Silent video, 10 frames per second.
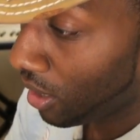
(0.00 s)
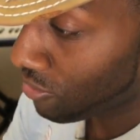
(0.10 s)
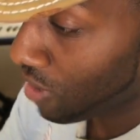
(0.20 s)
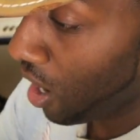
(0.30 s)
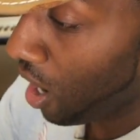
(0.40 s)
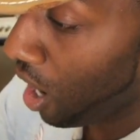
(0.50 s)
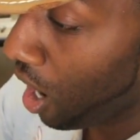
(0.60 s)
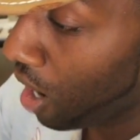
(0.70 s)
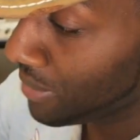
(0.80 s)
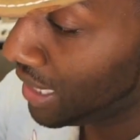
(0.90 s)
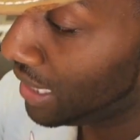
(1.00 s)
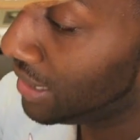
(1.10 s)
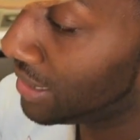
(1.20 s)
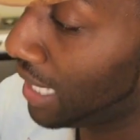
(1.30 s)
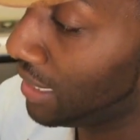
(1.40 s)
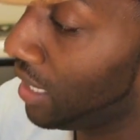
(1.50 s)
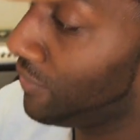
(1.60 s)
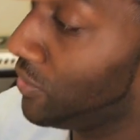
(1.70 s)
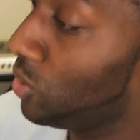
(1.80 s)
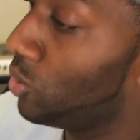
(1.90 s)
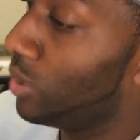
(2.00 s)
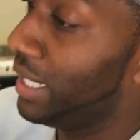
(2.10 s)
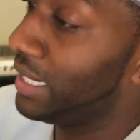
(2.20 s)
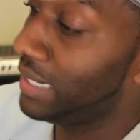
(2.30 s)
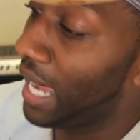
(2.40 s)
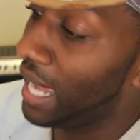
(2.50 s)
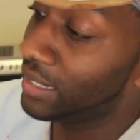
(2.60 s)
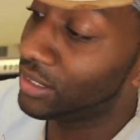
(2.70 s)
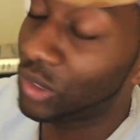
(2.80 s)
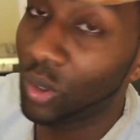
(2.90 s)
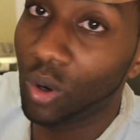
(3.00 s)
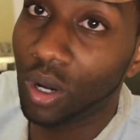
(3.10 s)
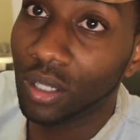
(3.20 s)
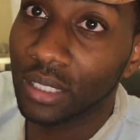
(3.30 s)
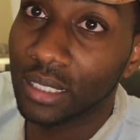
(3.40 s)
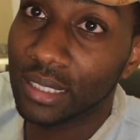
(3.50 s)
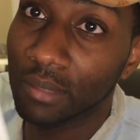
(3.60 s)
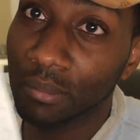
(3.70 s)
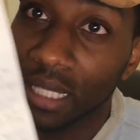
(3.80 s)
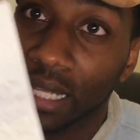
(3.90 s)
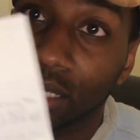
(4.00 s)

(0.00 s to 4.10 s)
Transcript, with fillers: Raw means I love you in dinosaur. They sent me like a